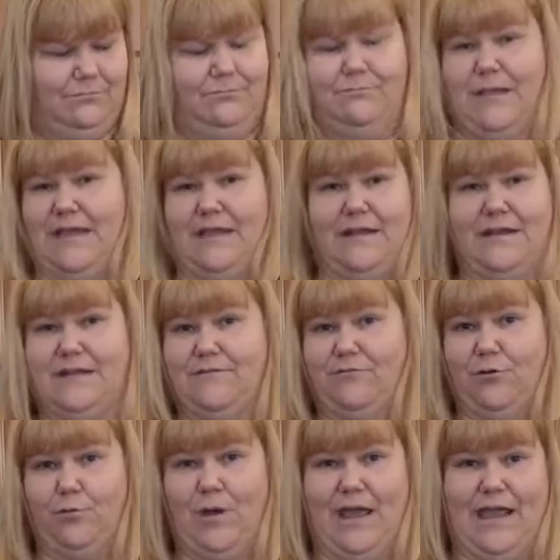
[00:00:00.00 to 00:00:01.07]
make it a
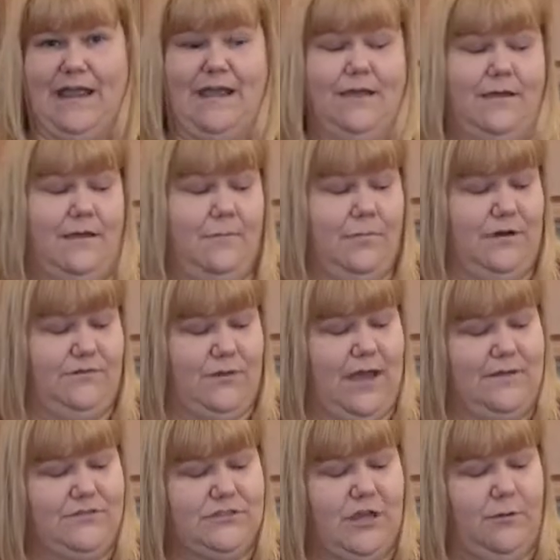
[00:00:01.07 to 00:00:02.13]
different way. But if you
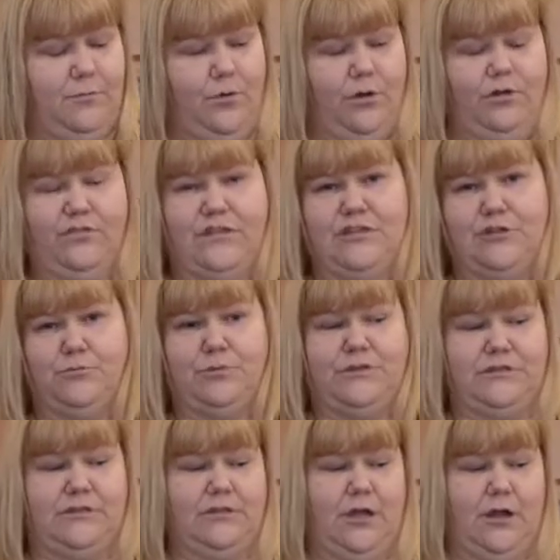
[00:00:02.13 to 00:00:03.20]
have salt pork, then don't put
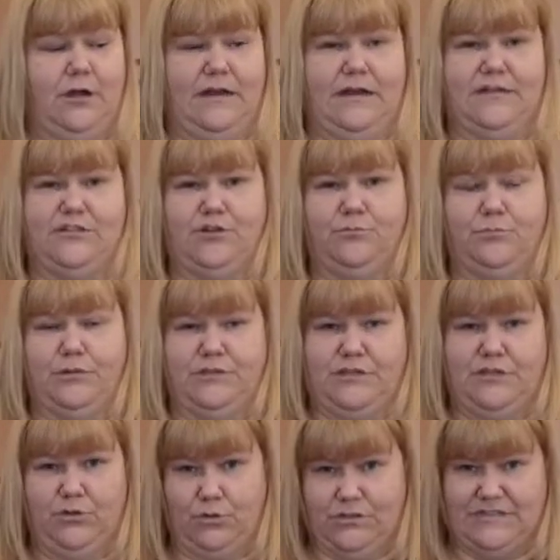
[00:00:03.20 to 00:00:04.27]
the lard and don't put the
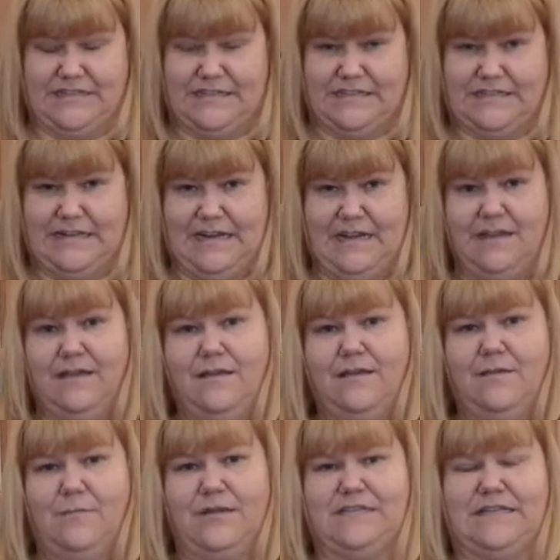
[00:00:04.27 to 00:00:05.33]
Knorr seasoning,
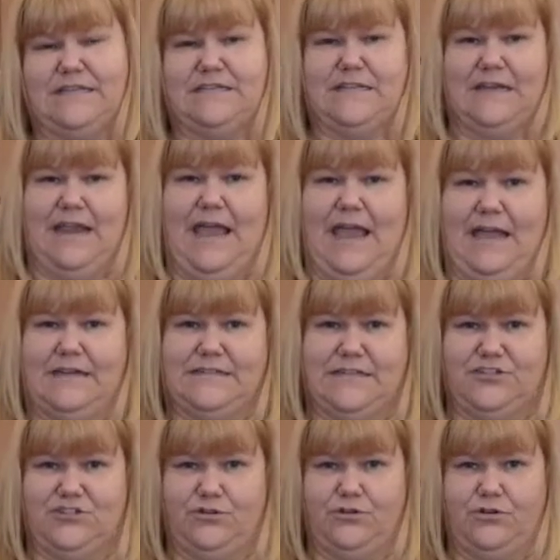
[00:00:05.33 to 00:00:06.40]
because that's gonna act
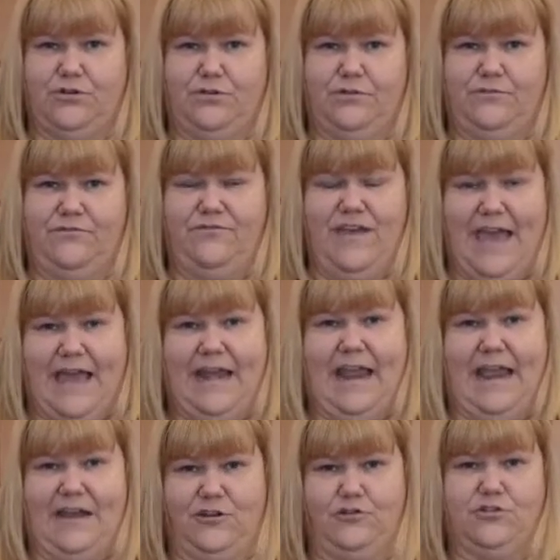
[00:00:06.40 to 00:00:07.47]
as your fat
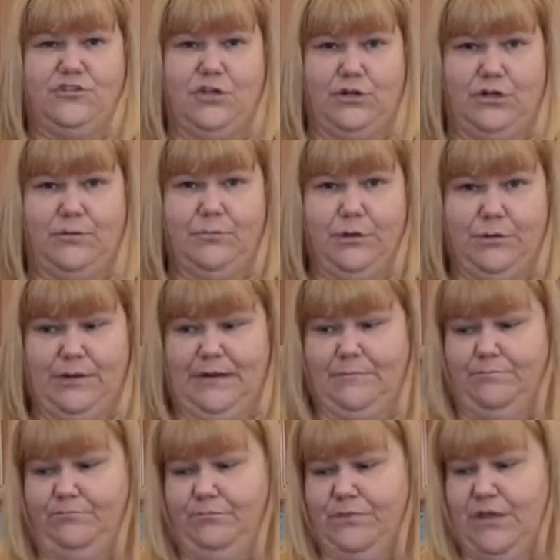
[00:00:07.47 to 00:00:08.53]
and your salt component.
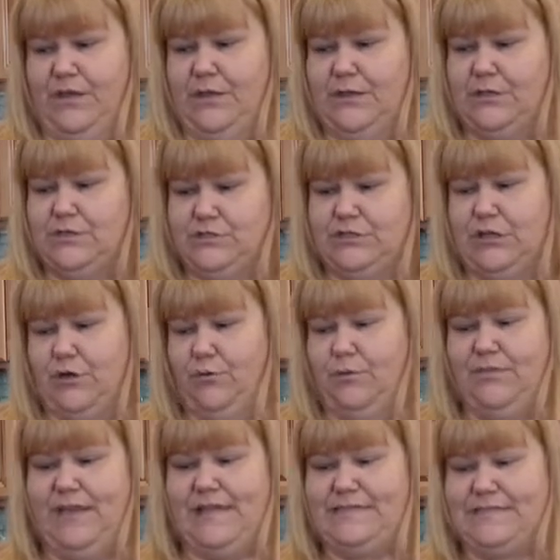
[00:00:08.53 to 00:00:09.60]
So with
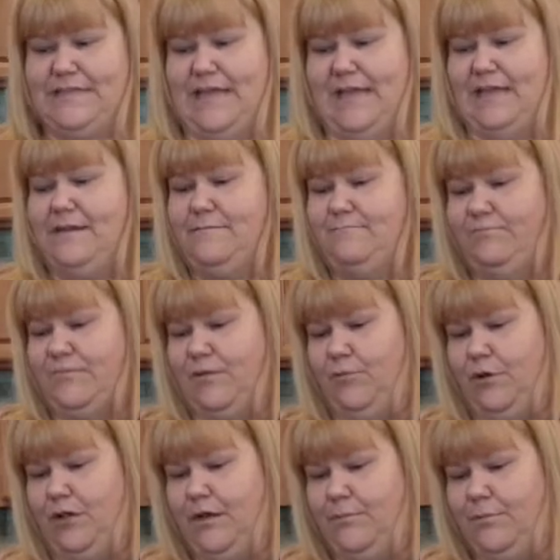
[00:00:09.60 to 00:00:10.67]
that said, then we're
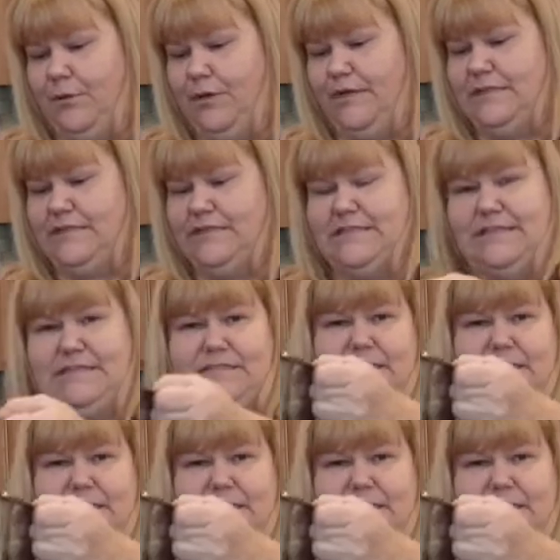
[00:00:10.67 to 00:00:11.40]
gonna put 6